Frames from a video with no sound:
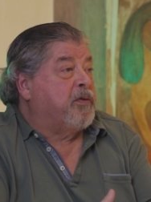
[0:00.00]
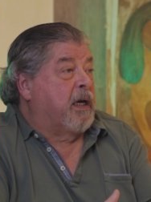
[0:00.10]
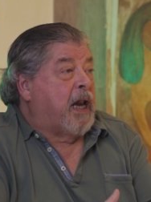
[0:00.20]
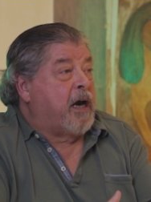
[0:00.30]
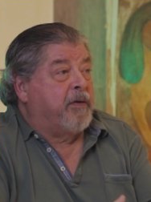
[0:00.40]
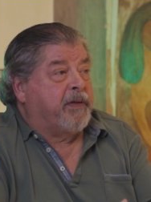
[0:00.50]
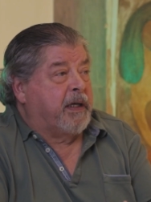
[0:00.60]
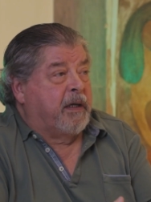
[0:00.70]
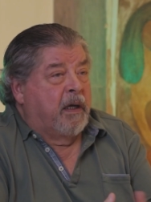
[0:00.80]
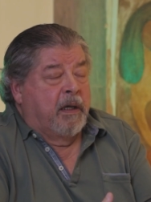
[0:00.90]
So a lot of
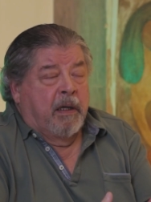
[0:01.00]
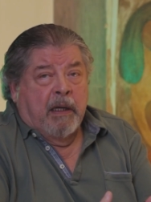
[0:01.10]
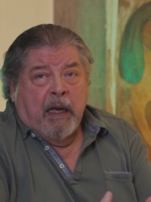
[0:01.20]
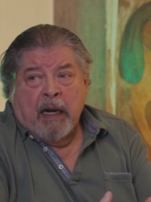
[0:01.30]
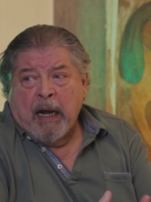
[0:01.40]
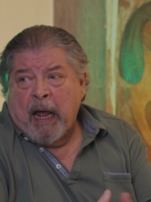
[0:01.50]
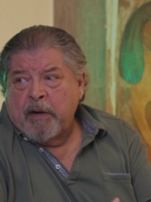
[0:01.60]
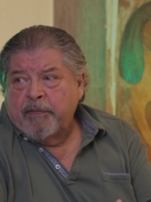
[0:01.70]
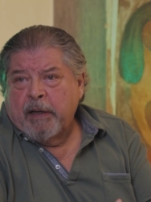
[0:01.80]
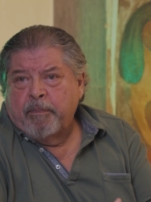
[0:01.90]
the, a lot
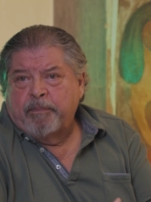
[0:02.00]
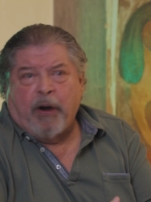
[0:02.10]
of the